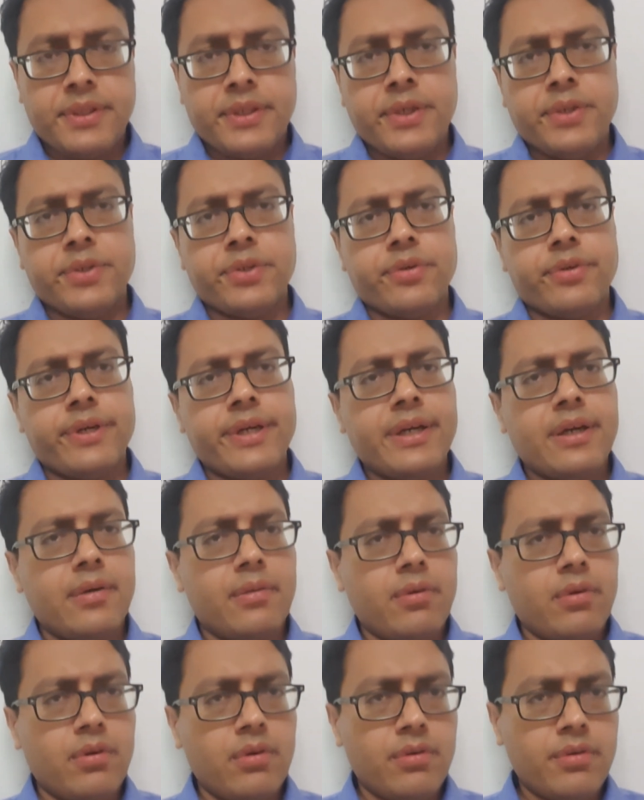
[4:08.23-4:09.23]
you should read
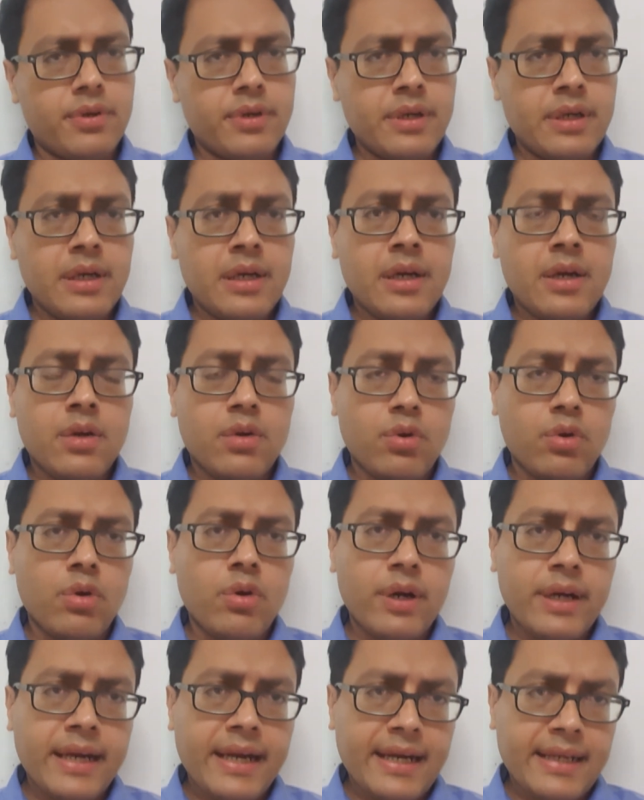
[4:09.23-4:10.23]
about
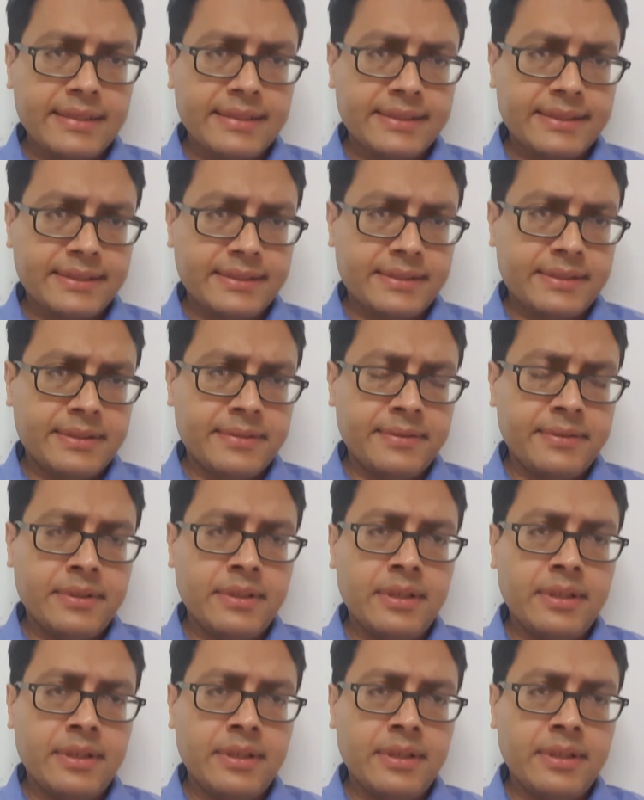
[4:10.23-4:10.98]
colon cancer,